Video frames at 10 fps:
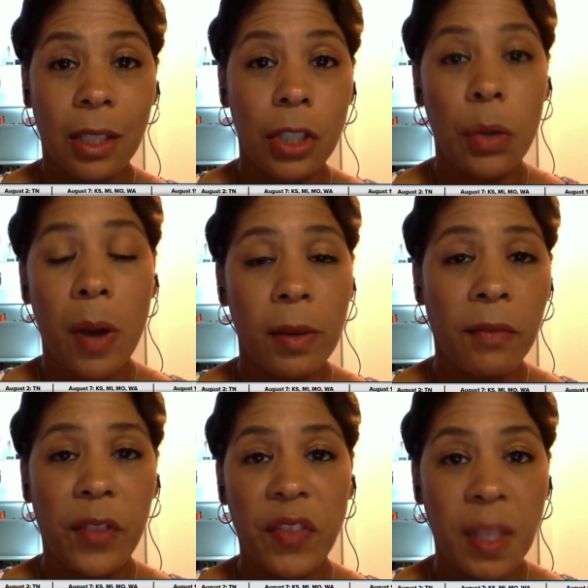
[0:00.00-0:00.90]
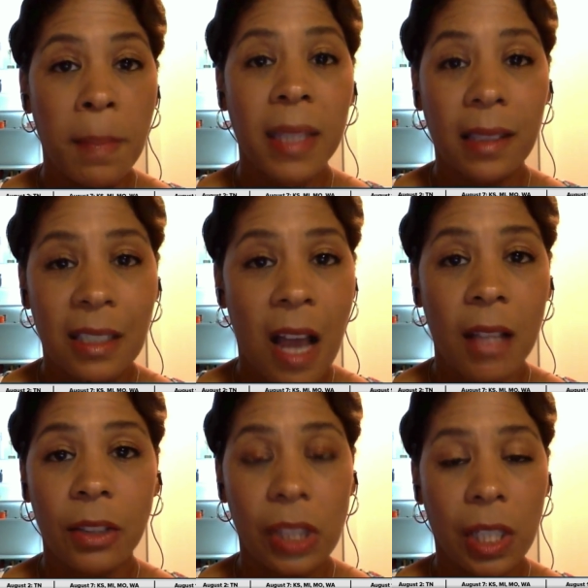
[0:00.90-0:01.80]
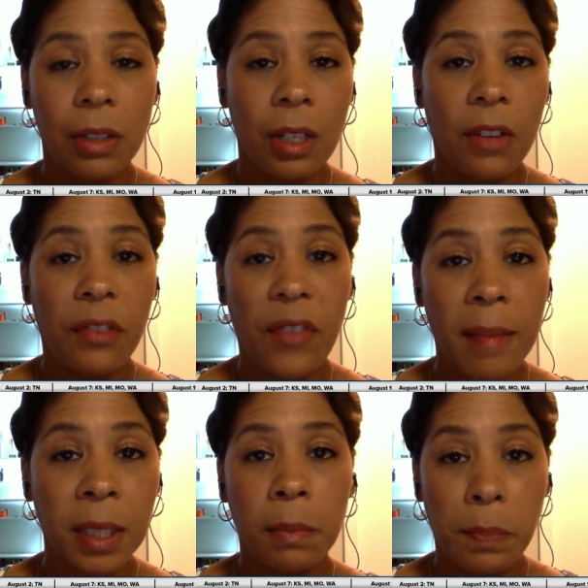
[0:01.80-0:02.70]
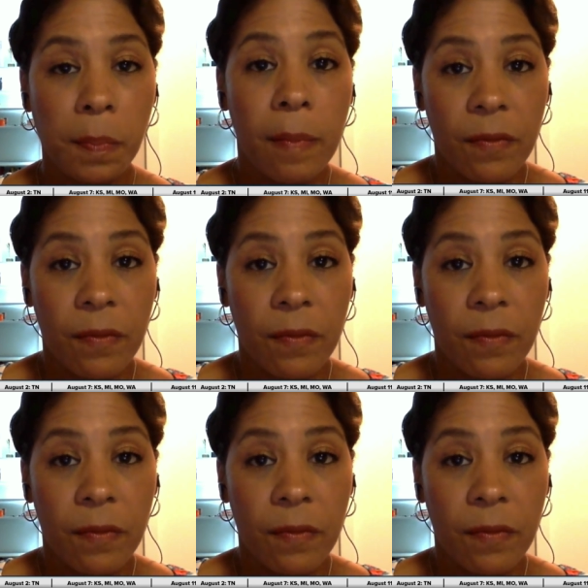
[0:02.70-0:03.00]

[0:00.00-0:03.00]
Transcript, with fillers: the $250 million a year that a family